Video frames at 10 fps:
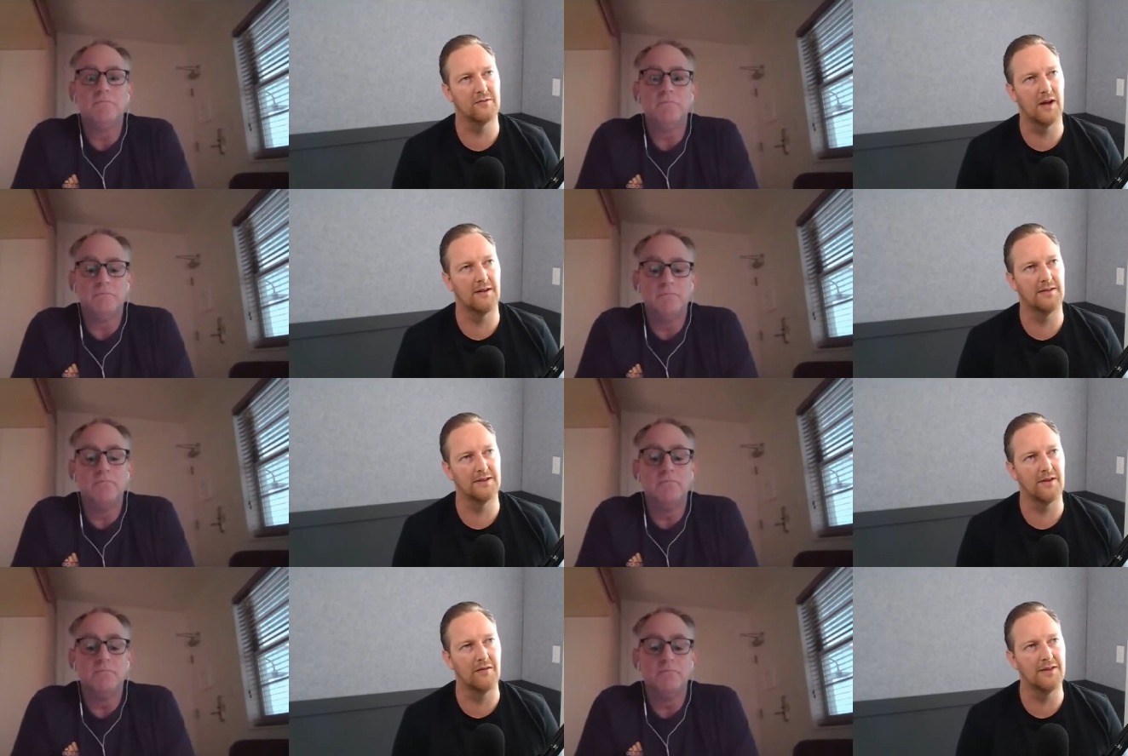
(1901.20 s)
Speaker 1: the
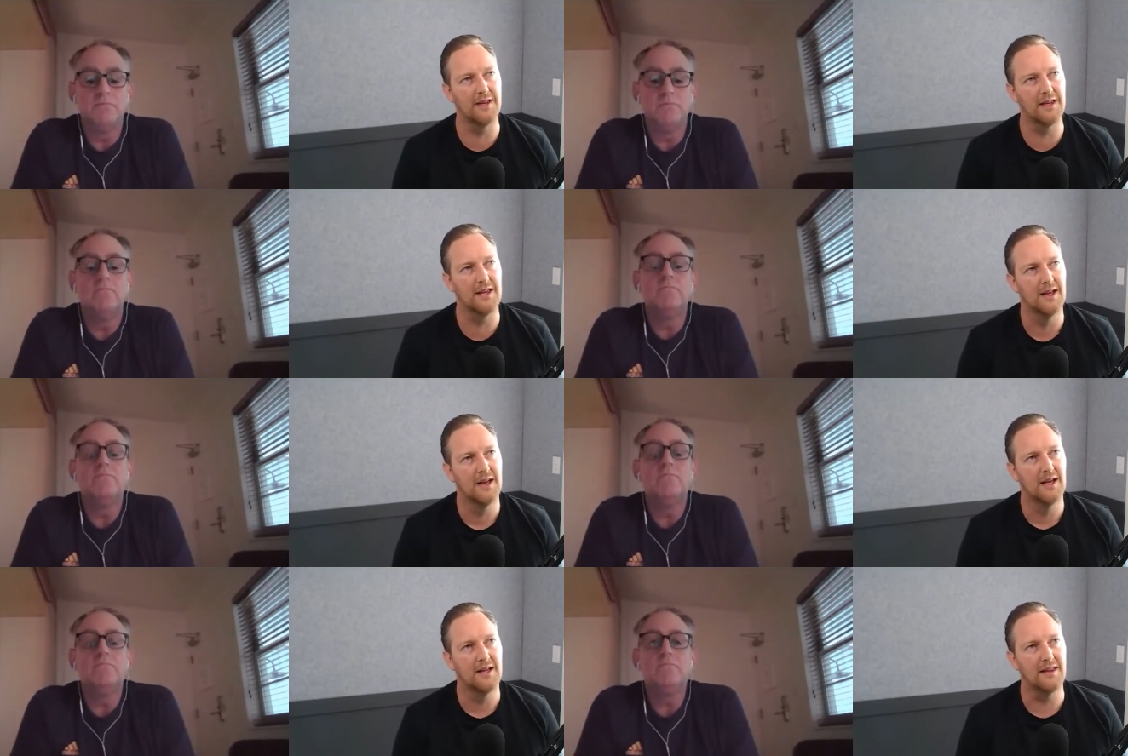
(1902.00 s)
relevance of the
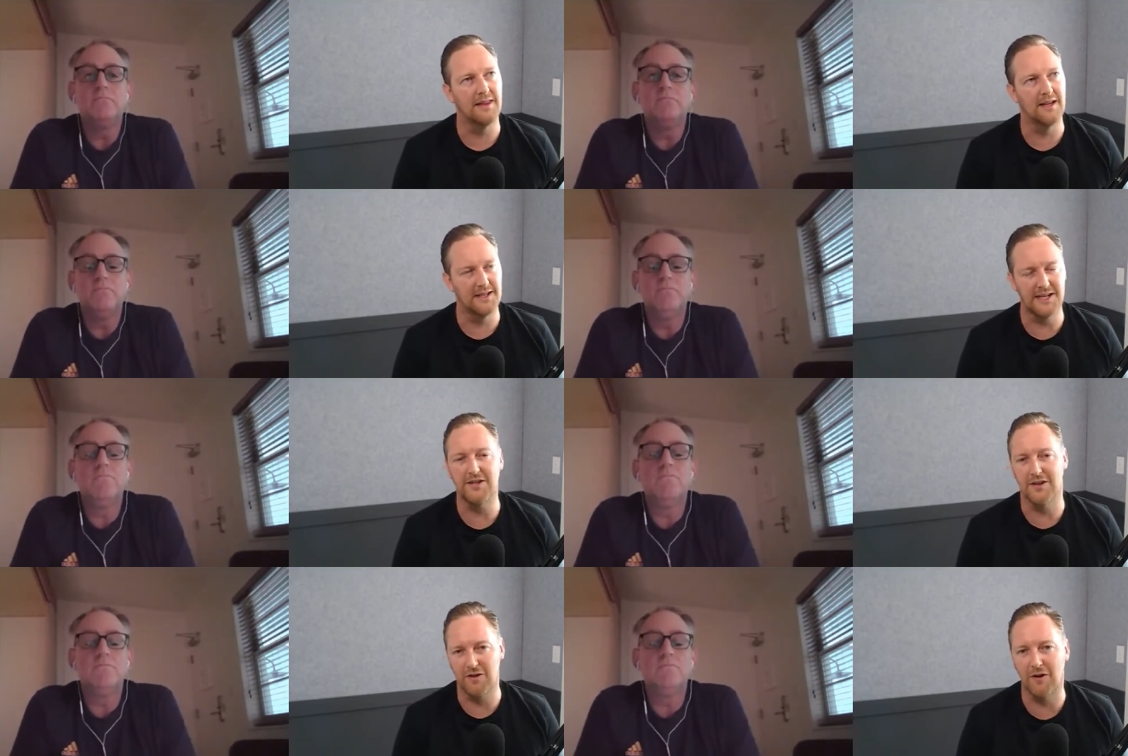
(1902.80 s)
the
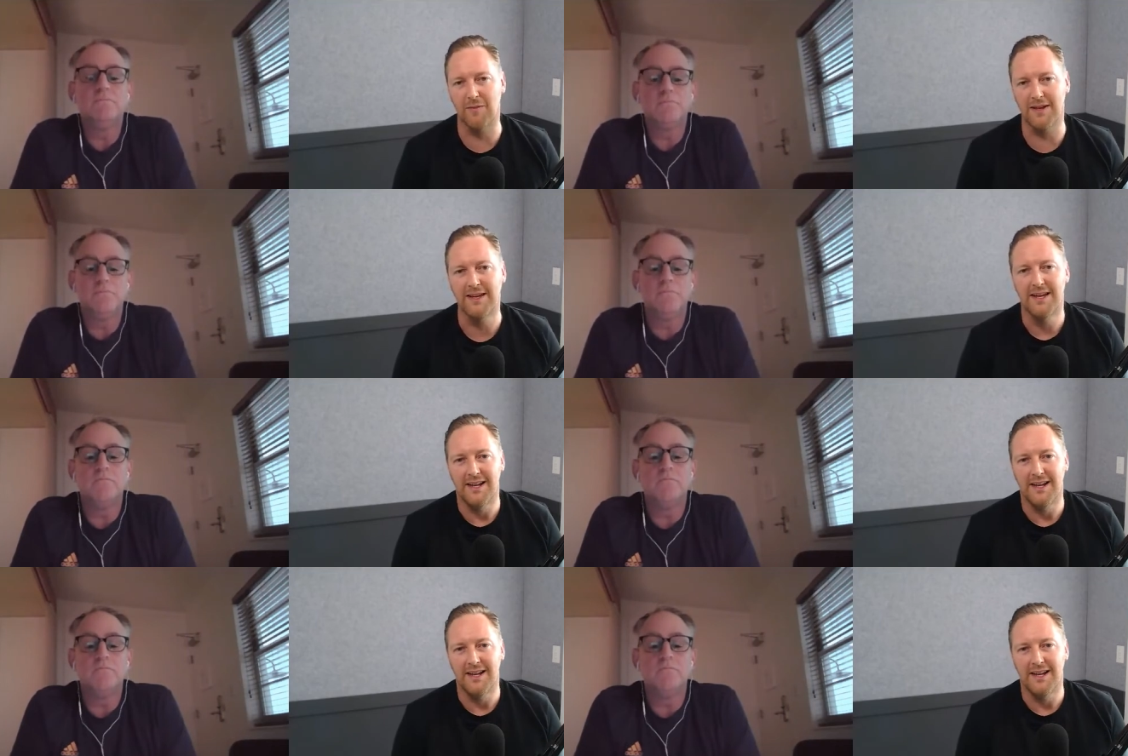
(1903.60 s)
attention economy.